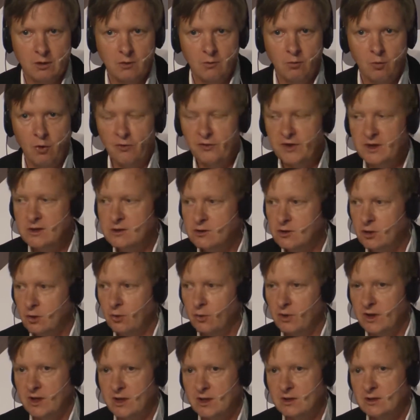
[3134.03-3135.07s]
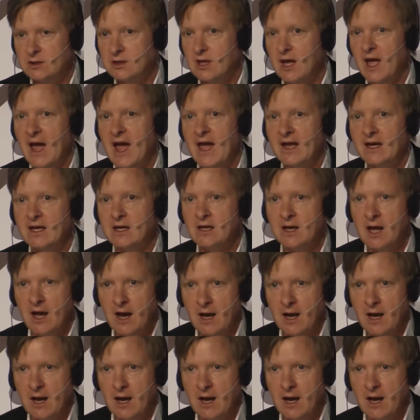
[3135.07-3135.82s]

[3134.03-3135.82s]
what they're doing is they're adding